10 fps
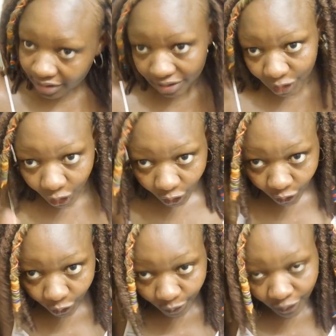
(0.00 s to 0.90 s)

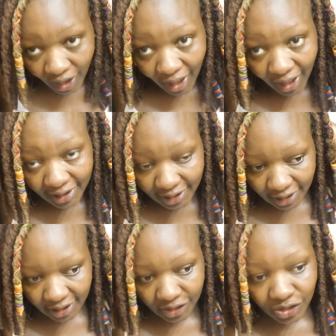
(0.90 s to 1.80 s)
So I
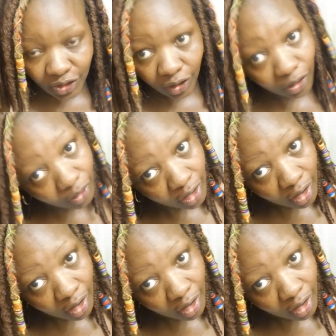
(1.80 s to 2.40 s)
did install